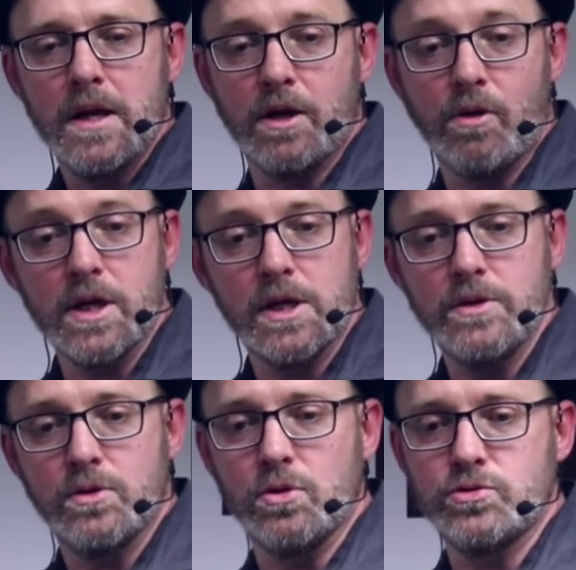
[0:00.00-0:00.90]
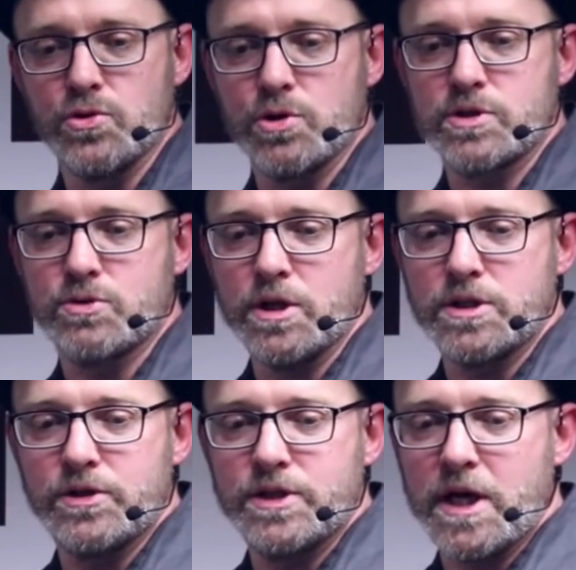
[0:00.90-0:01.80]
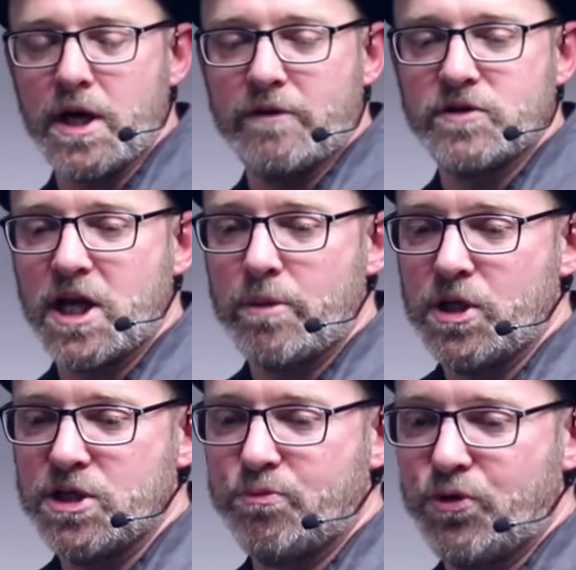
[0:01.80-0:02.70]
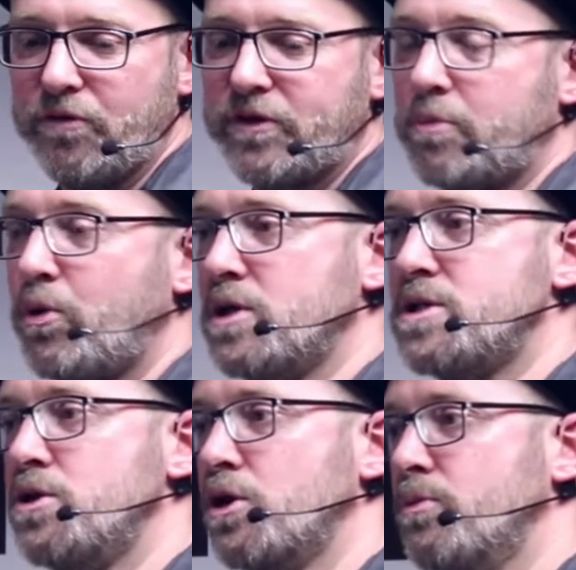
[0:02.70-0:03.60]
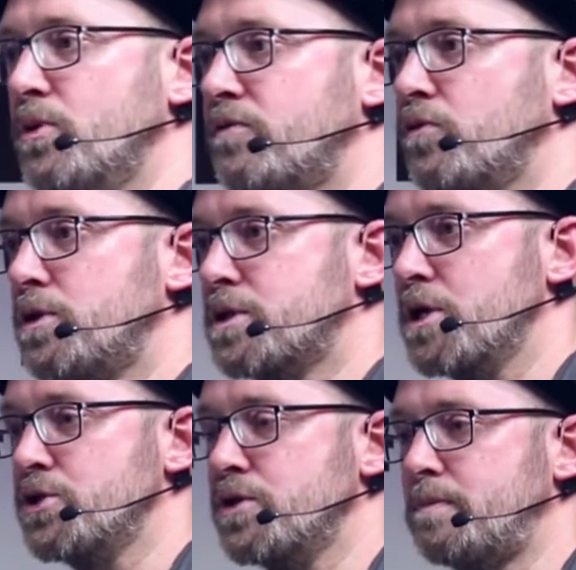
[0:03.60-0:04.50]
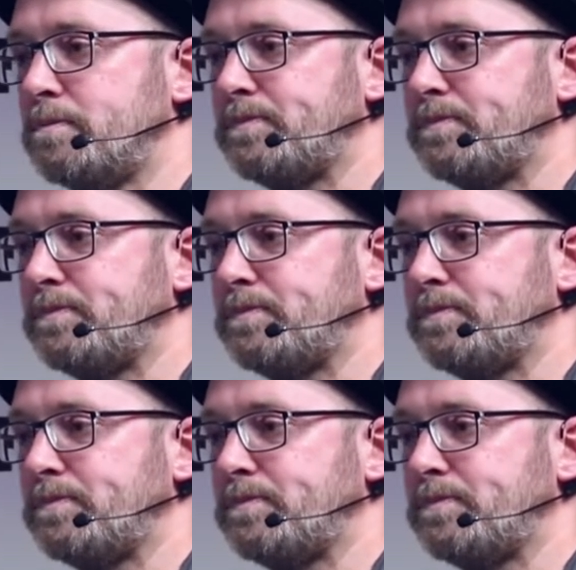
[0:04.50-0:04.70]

And ironically, the court order was granted the day after Cabinet approved that policy document for the discussion.